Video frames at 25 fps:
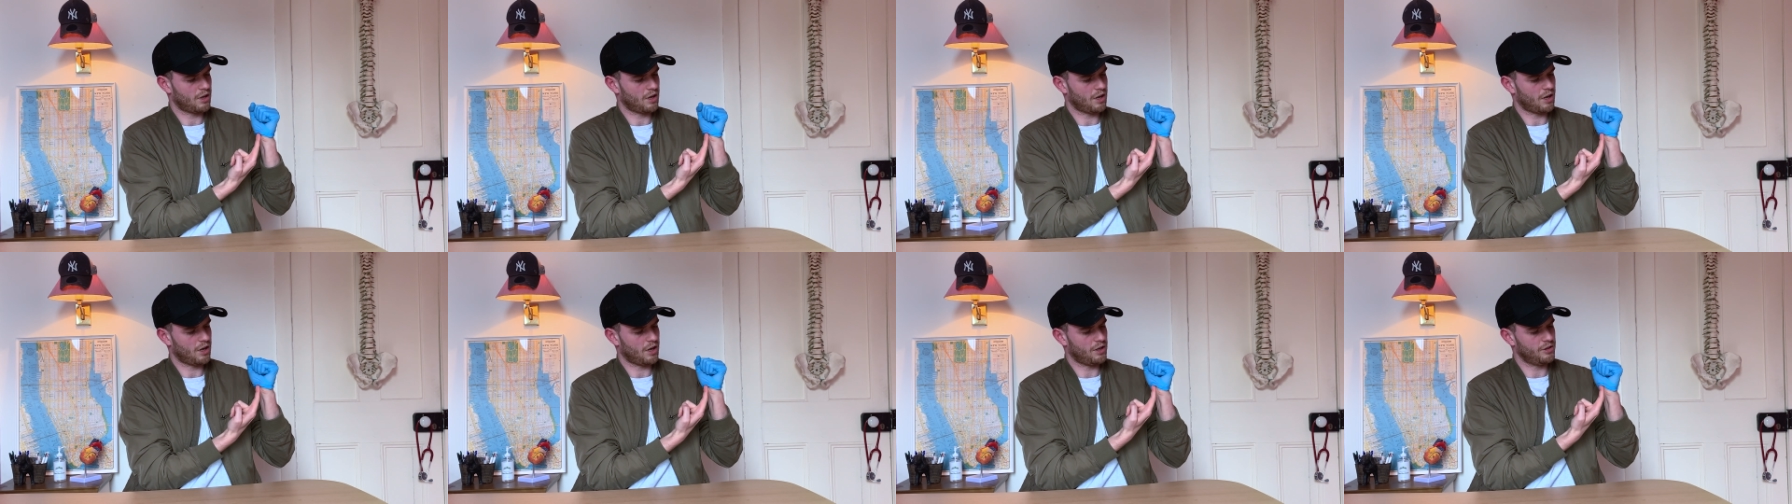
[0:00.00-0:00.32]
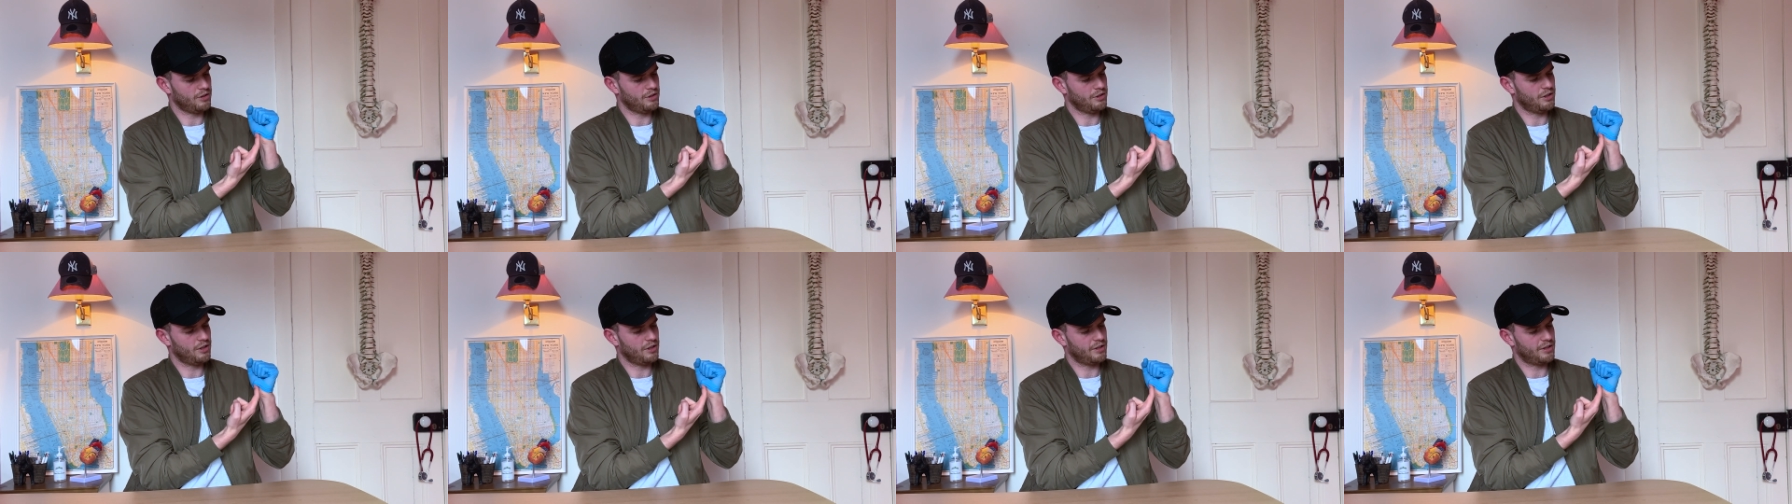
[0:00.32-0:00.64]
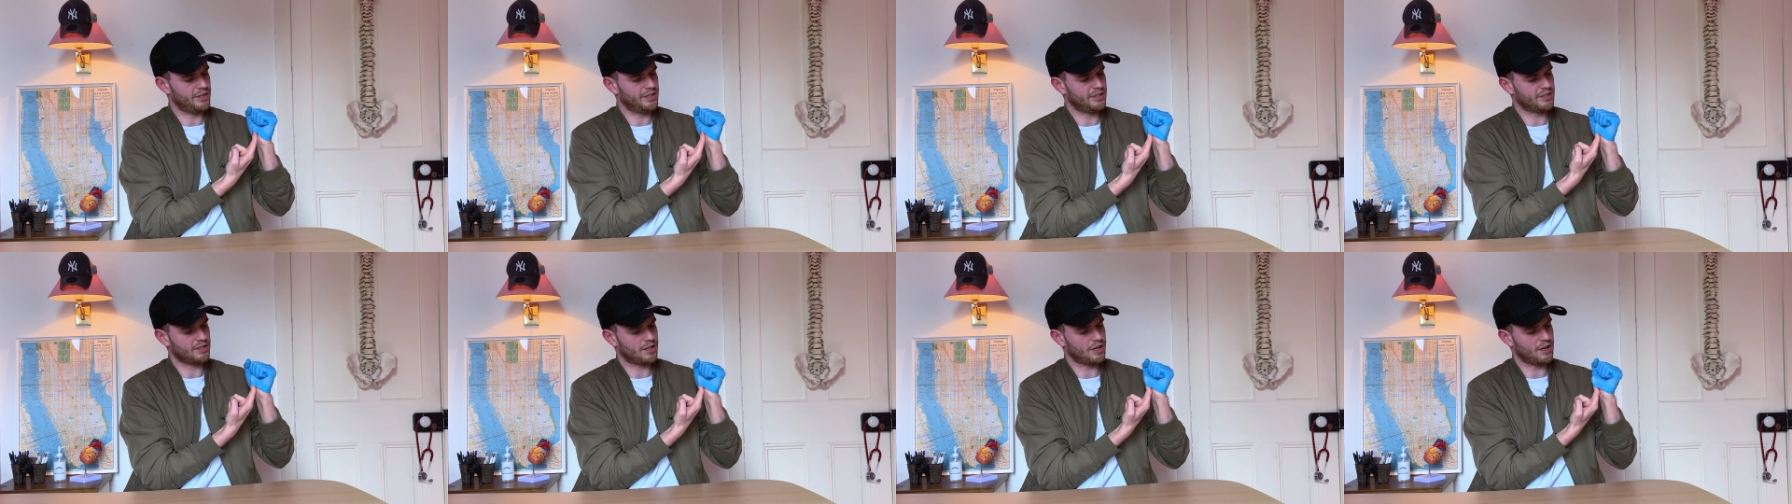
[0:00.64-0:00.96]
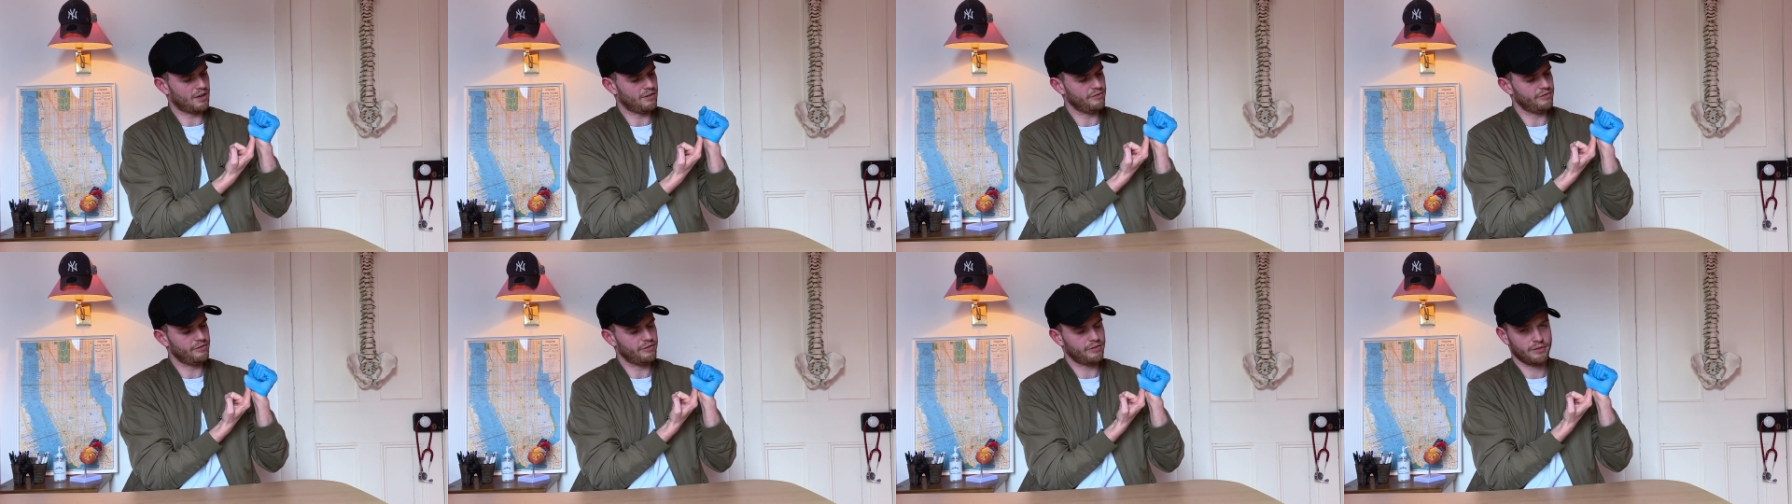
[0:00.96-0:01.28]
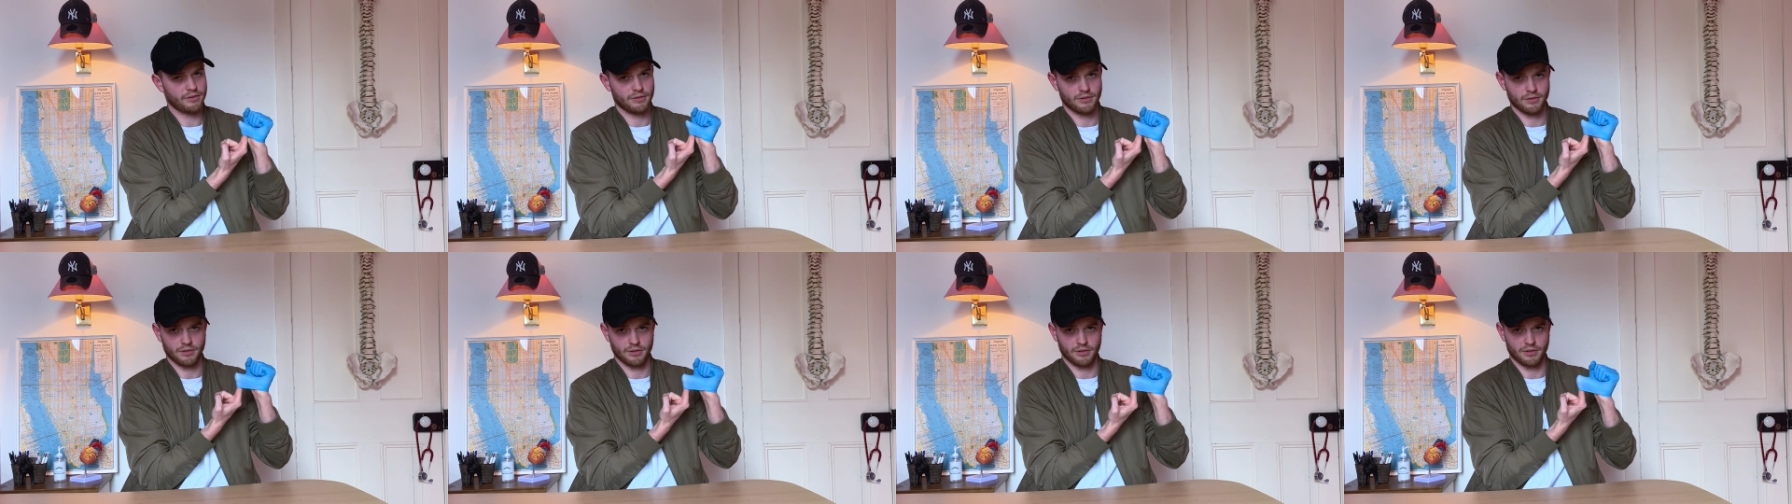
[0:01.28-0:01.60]
under this glove,
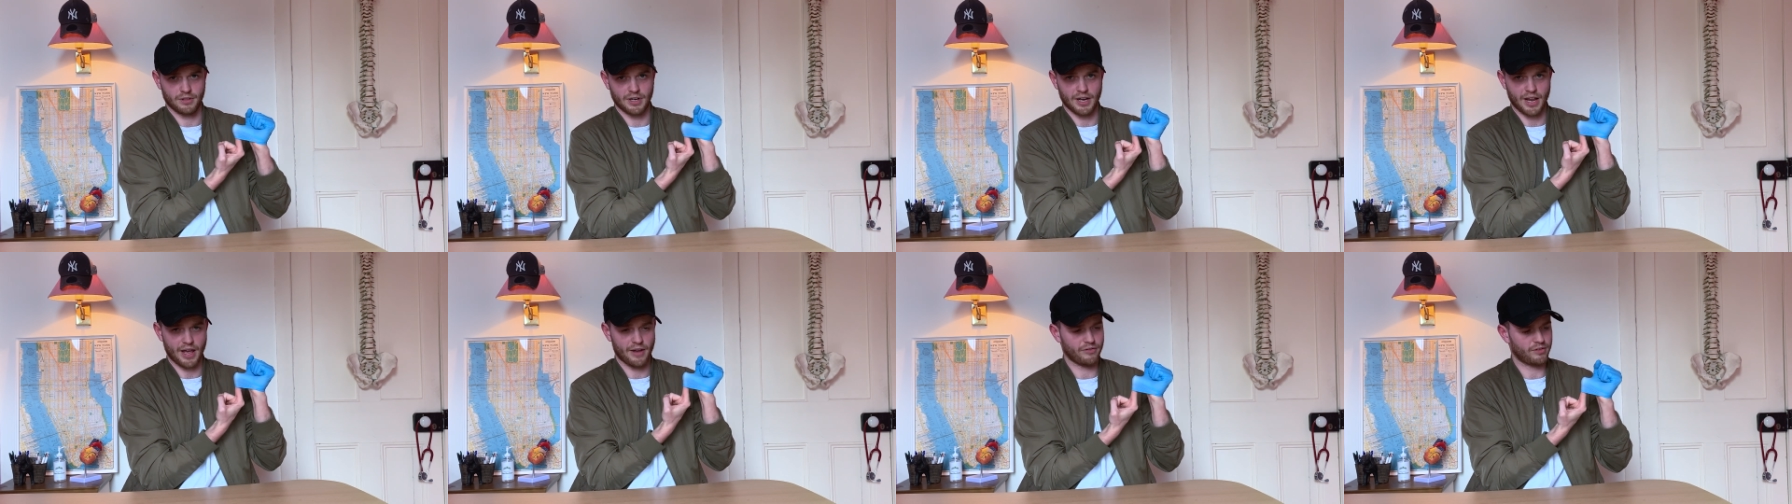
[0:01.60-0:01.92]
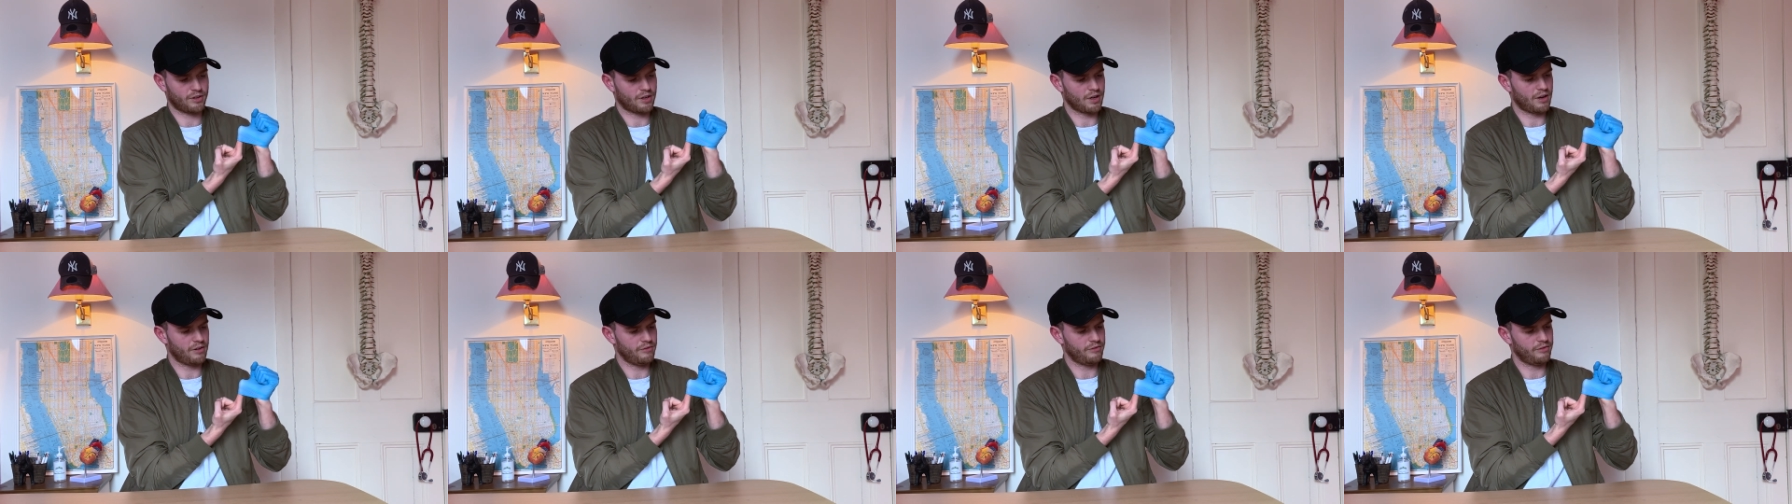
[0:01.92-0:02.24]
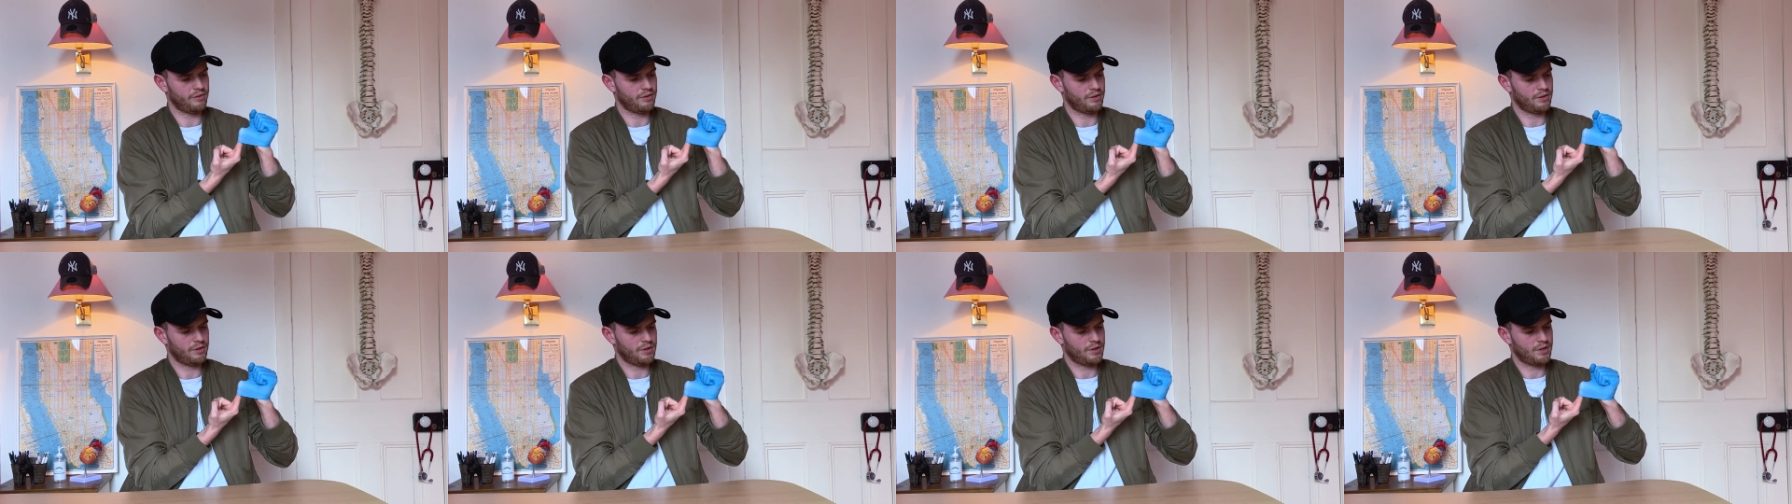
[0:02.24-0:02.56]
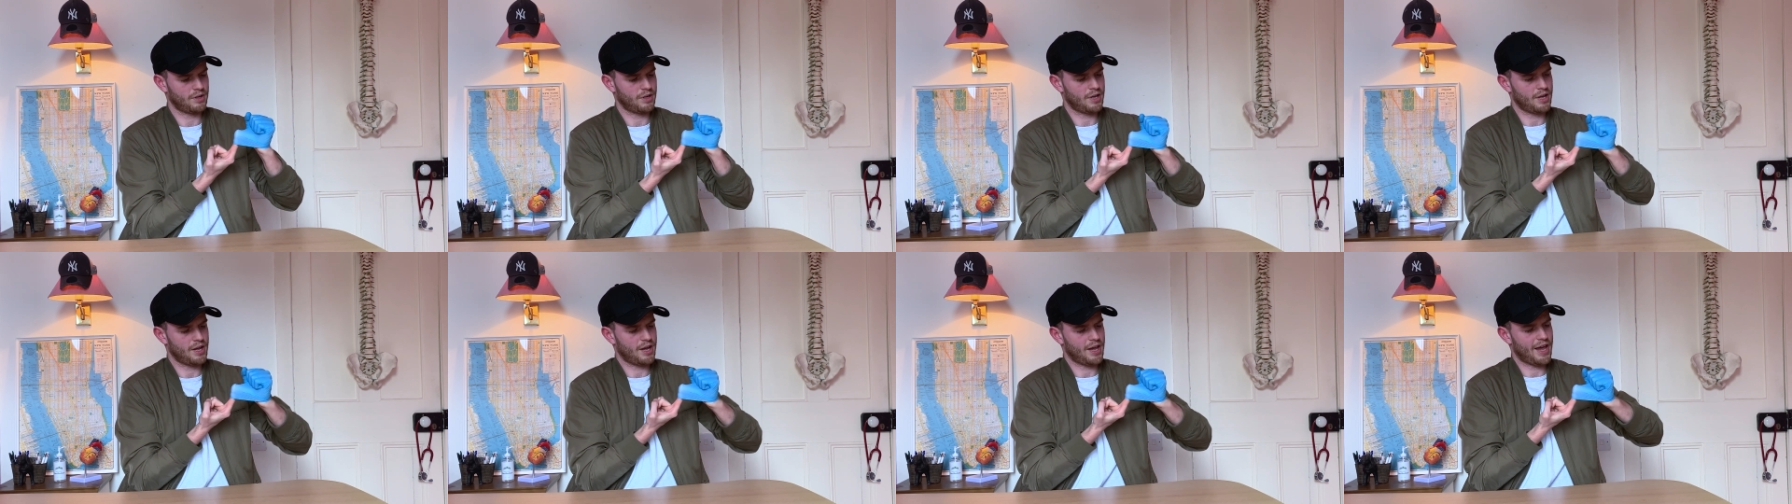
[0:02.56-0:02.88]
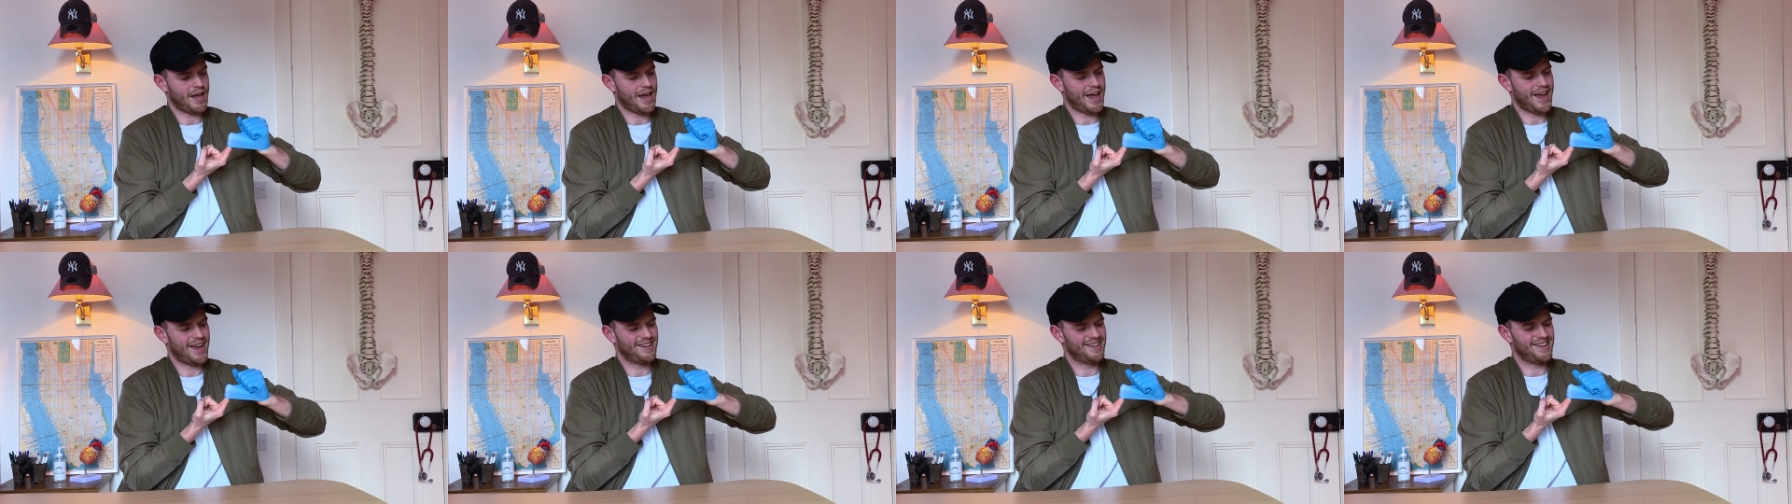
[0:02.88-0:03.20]
the left glove,
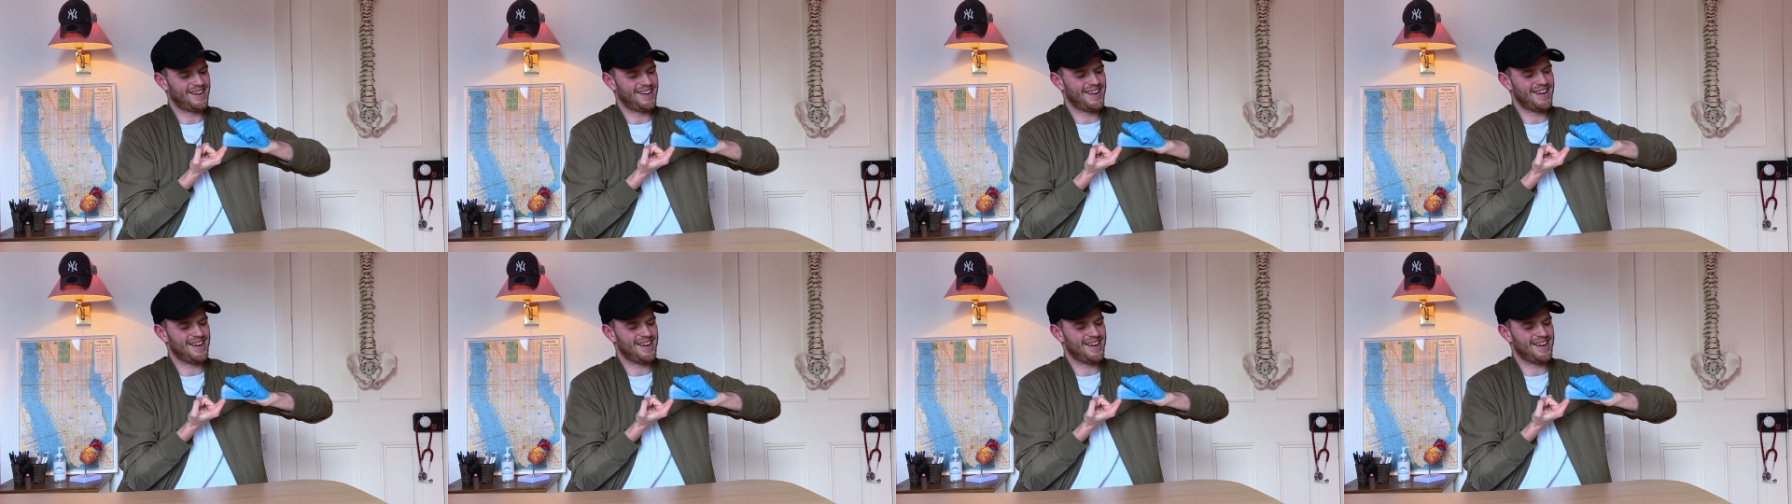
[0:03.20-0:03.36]
and